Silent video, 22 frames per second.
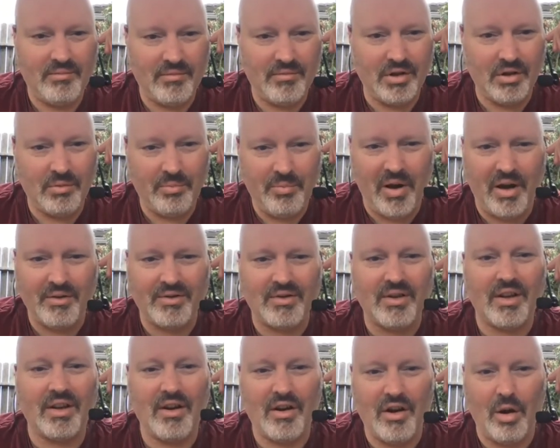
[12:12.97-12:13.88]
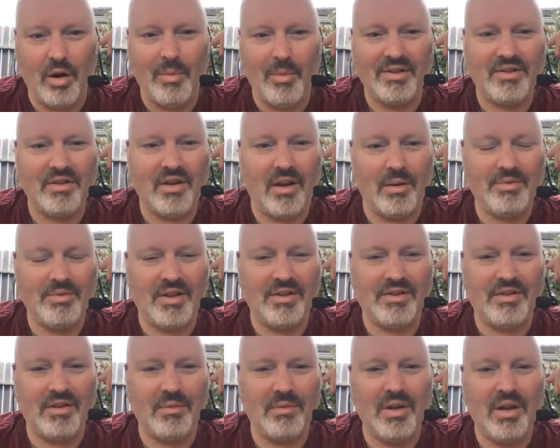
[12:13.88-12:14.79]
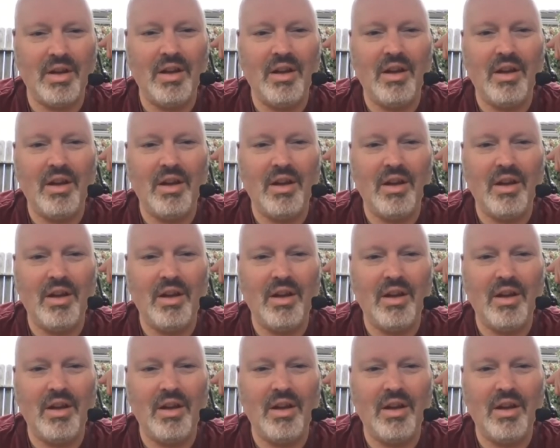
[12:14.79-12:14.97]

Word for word: could post like a comments type system.